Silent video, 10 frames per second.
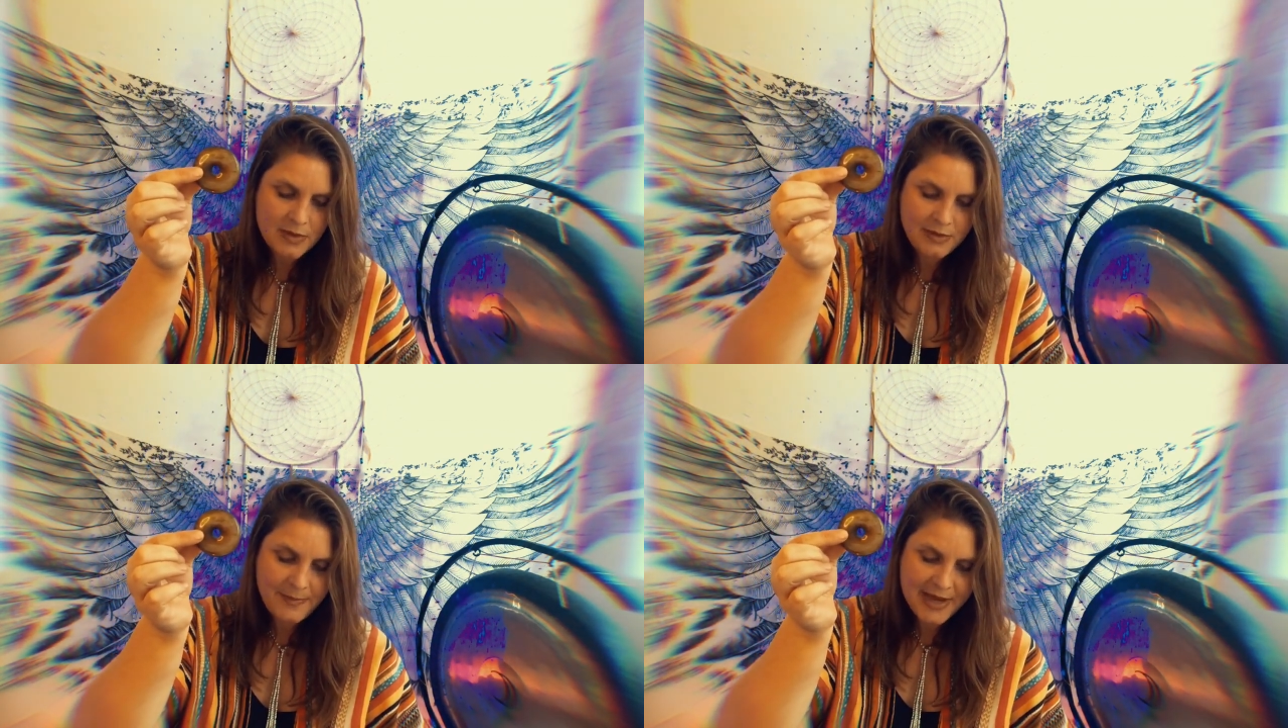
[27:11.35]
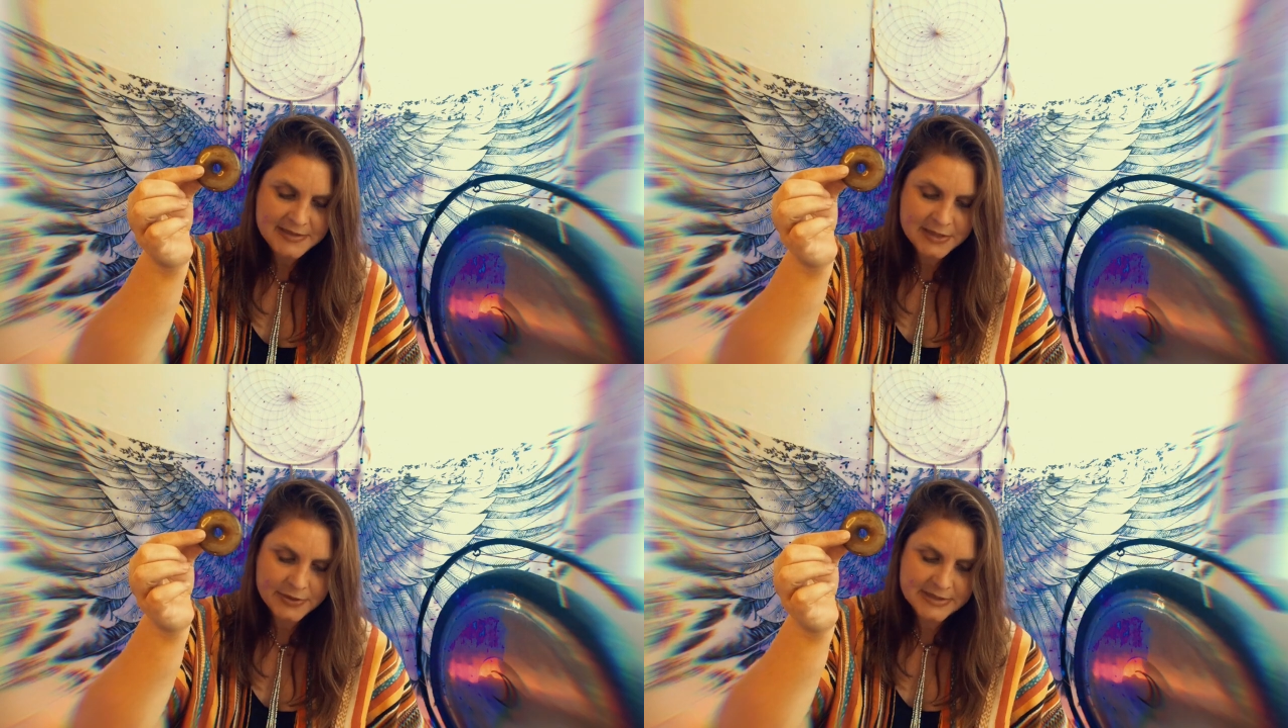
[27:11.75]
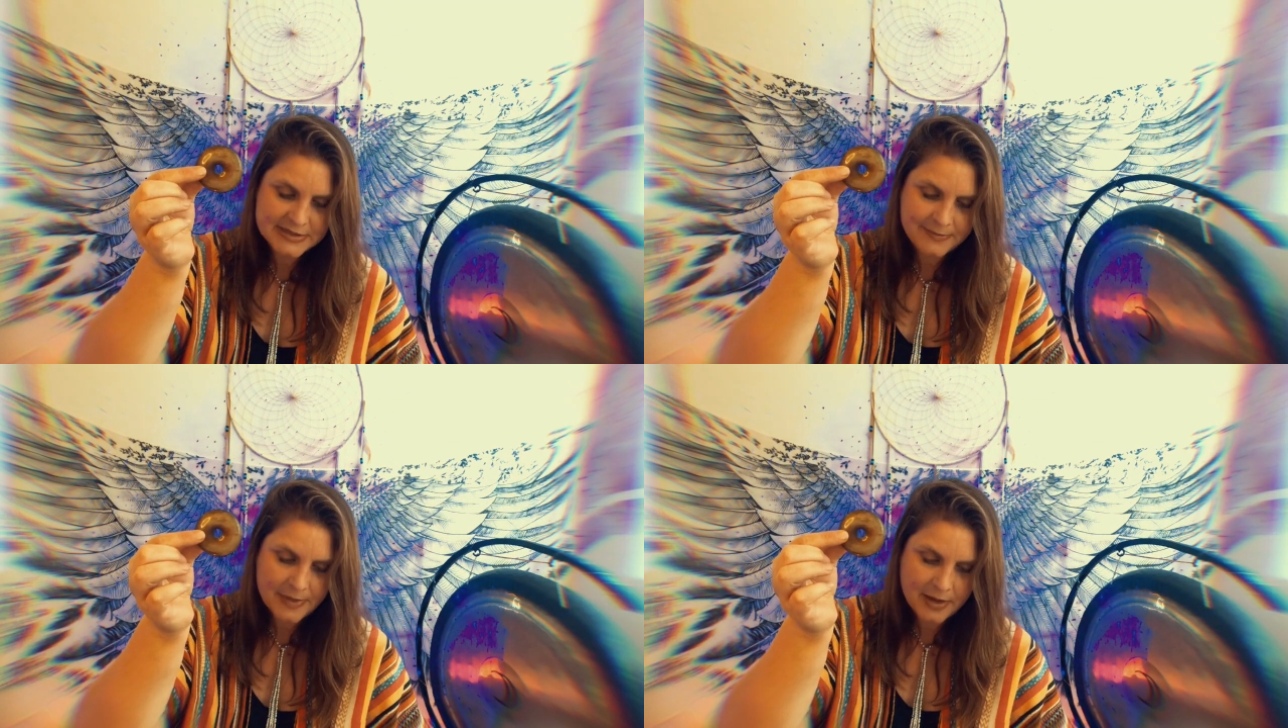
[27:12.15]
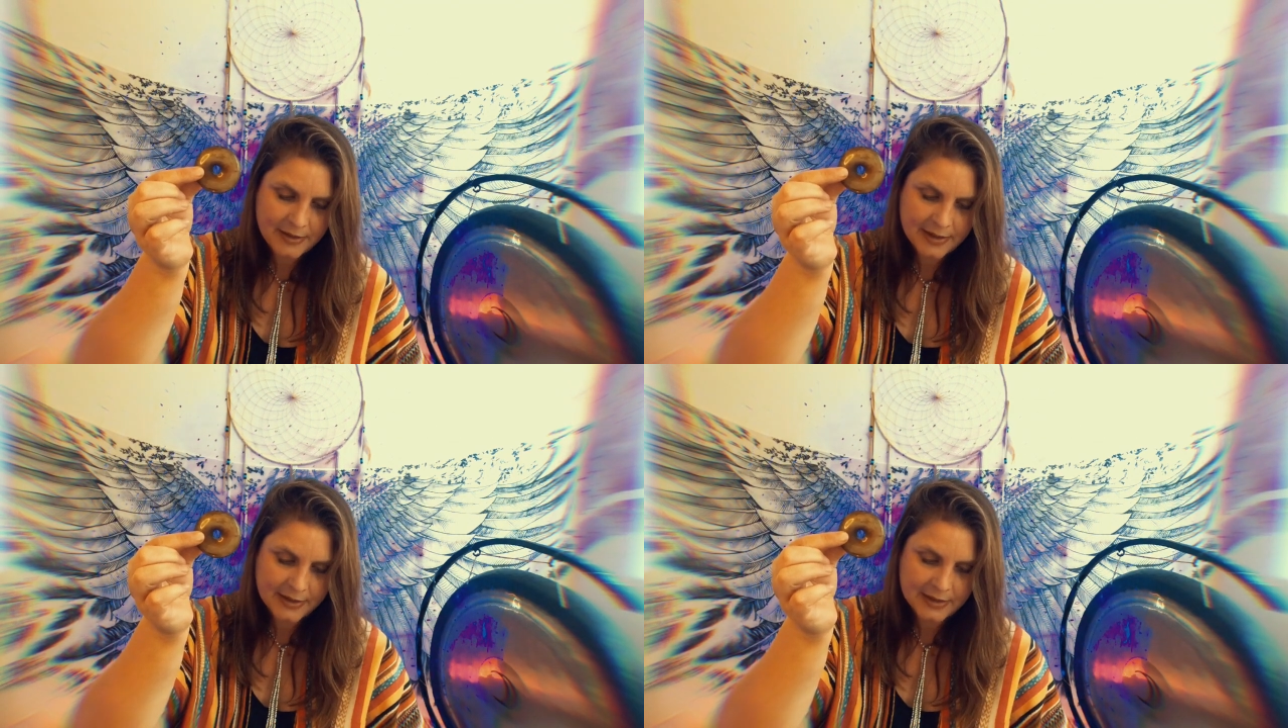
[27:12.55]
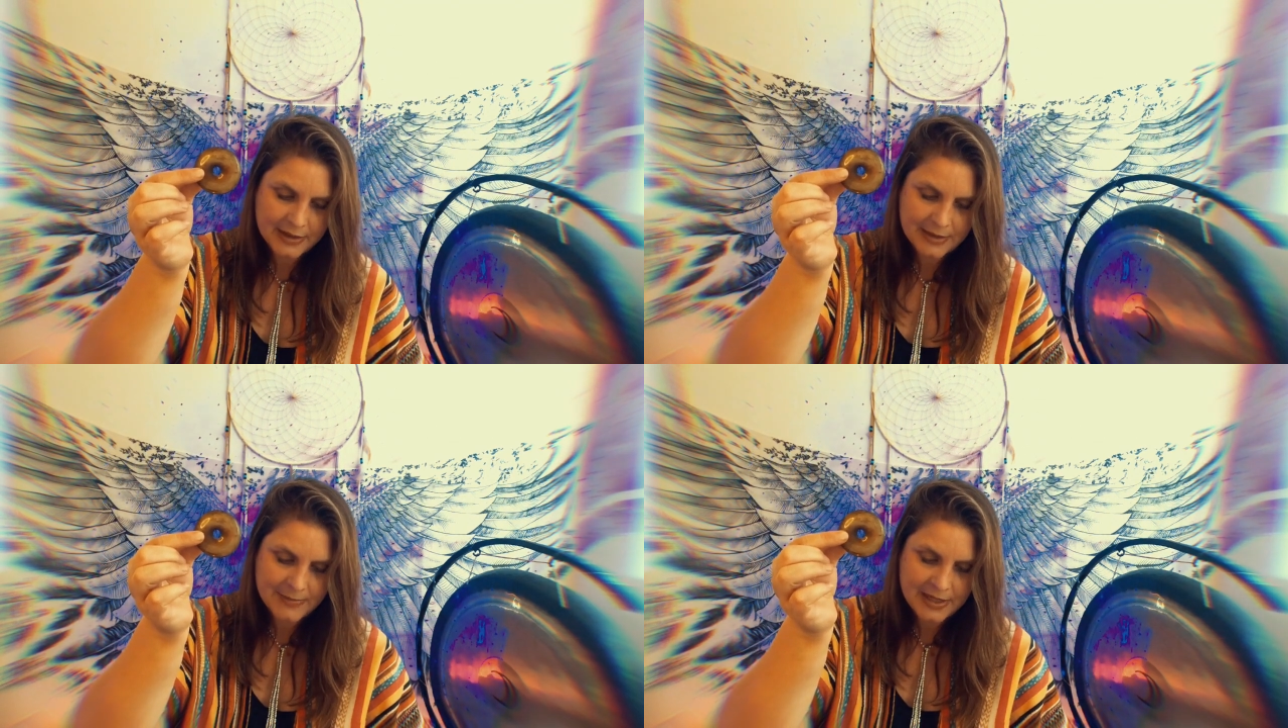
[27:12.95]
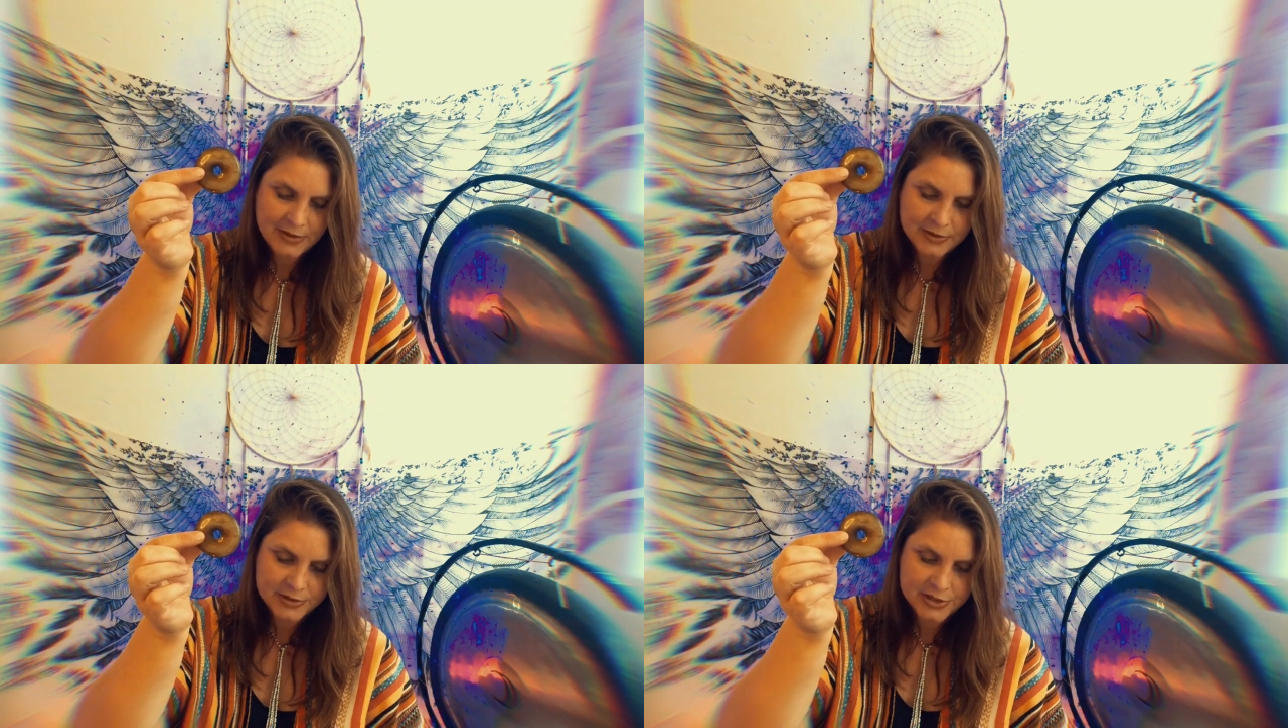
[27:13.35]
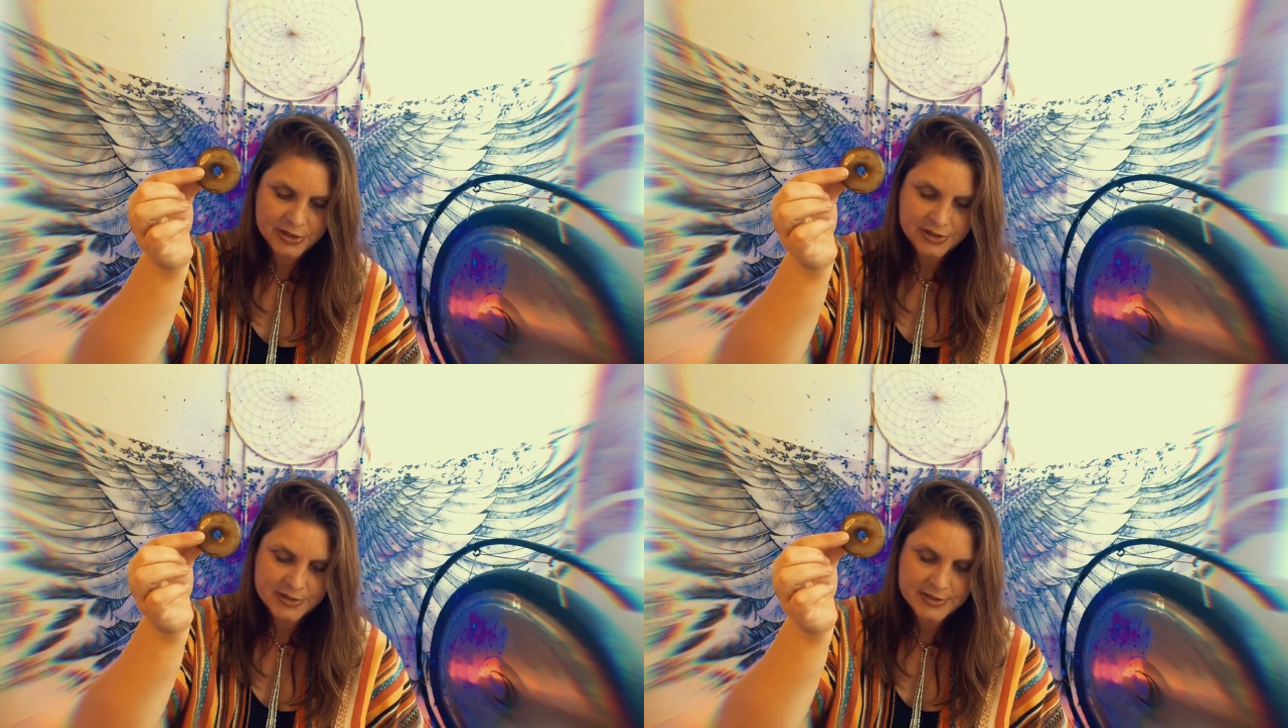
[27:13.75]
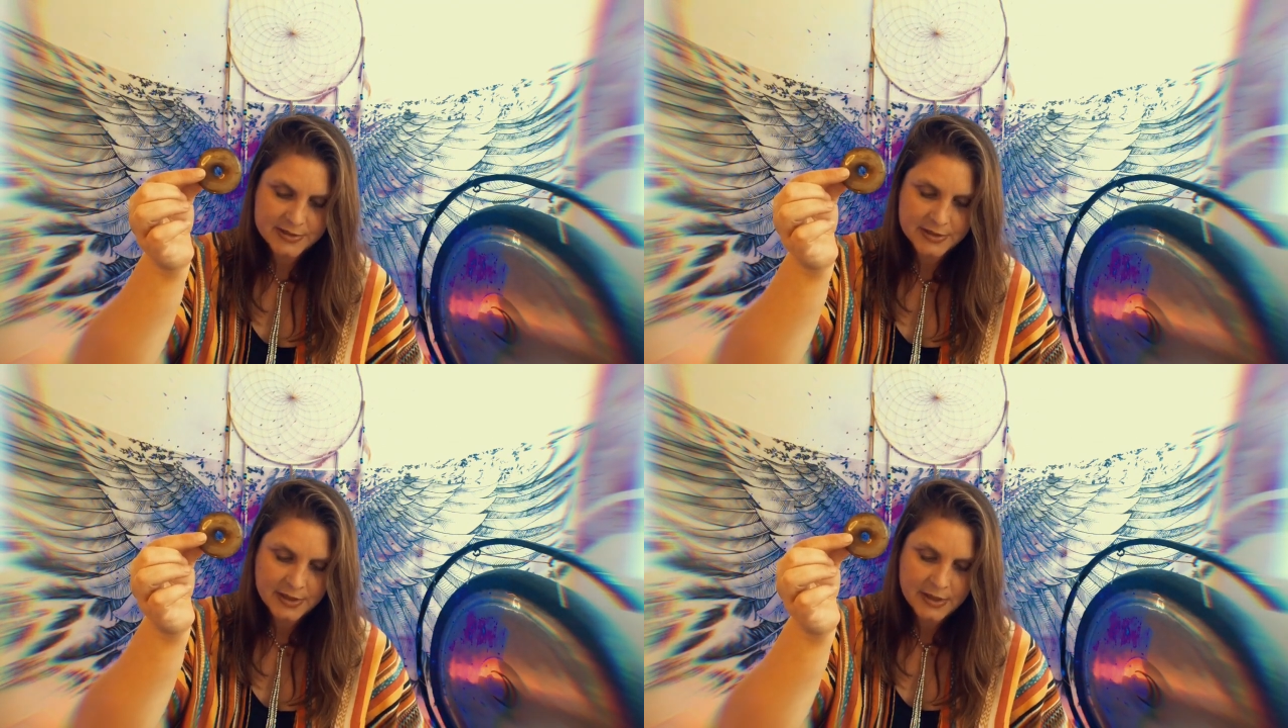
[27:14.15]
The pie stone is symbolic in many cultures,